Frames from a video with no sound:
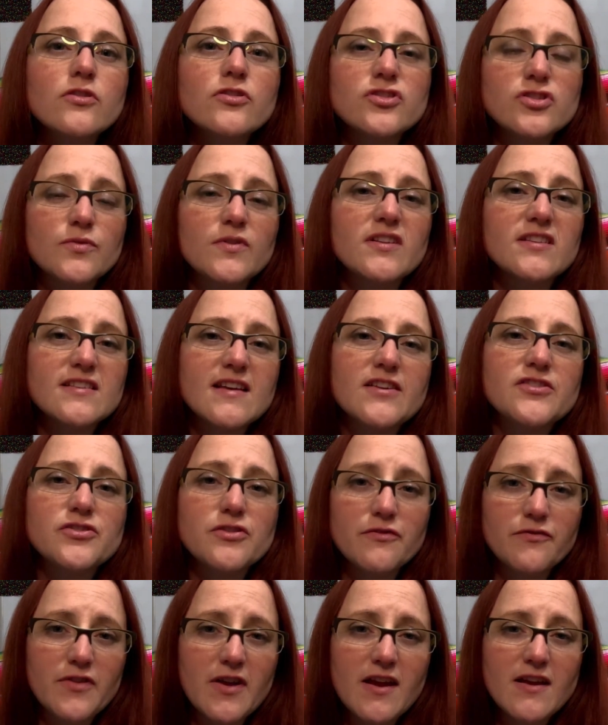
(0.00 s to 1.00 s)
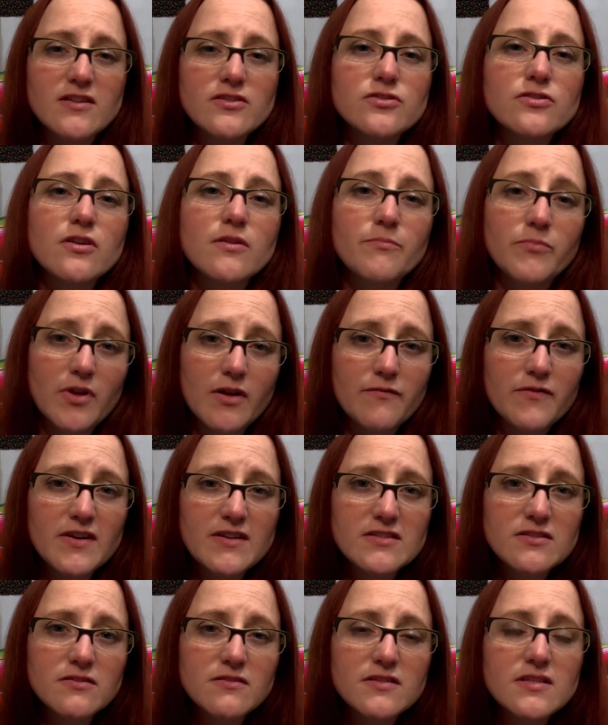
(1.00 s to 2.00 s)
So inside your veins and blood
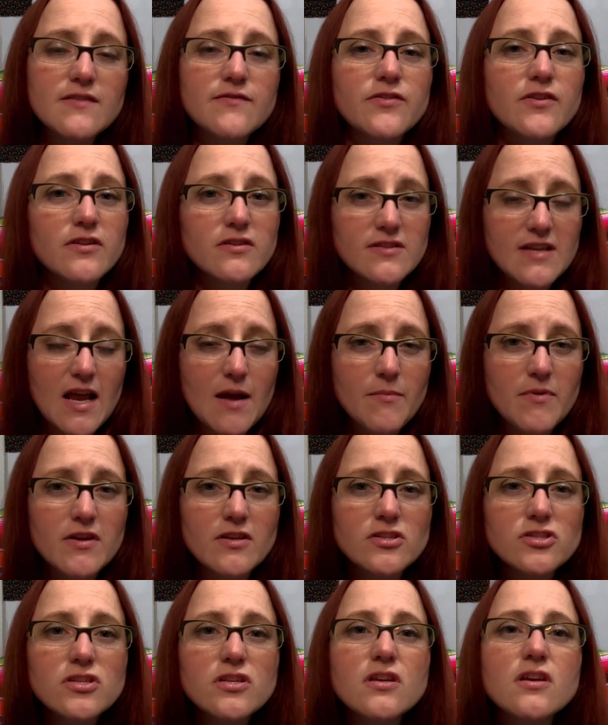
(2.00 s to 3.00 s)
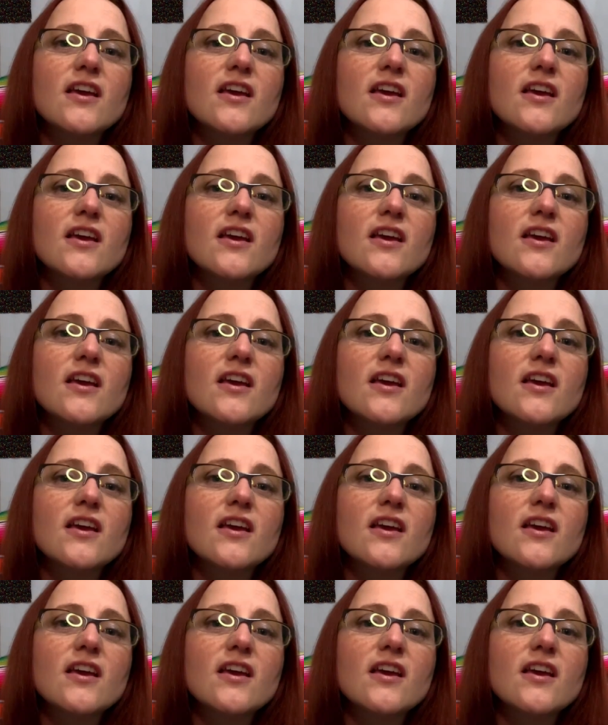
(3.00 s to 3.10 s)
vessels, if they're damaged